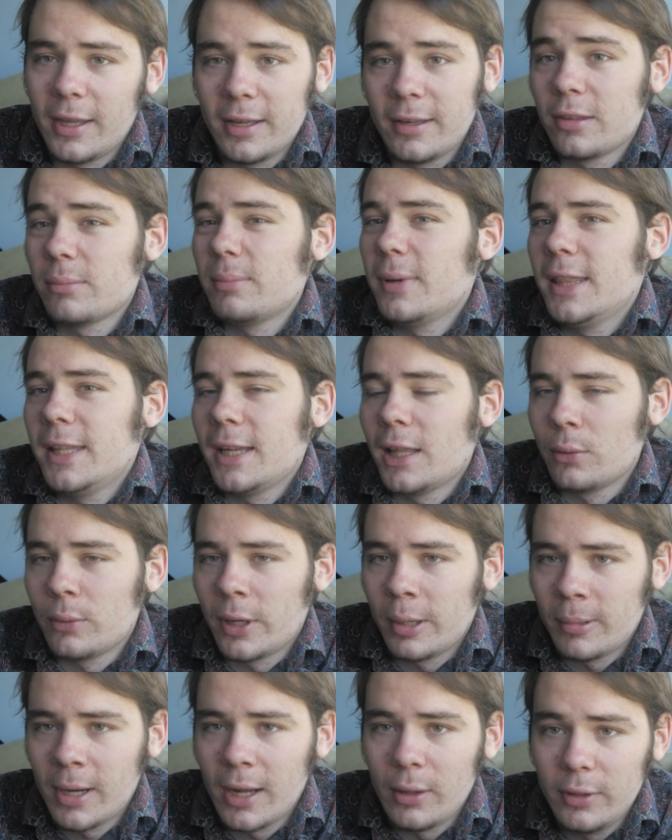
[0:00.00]
That doesn't mean the other
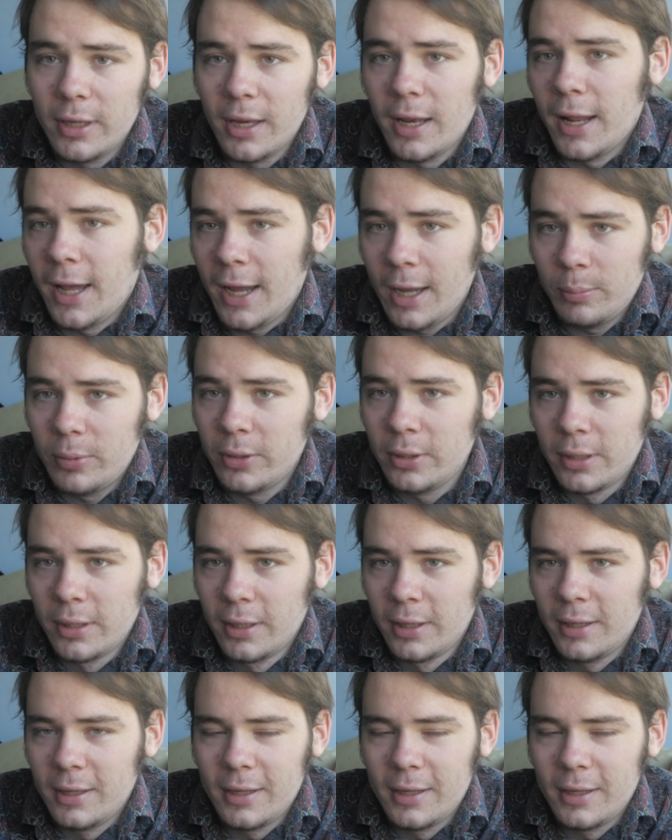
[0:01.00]
way around didn't happen,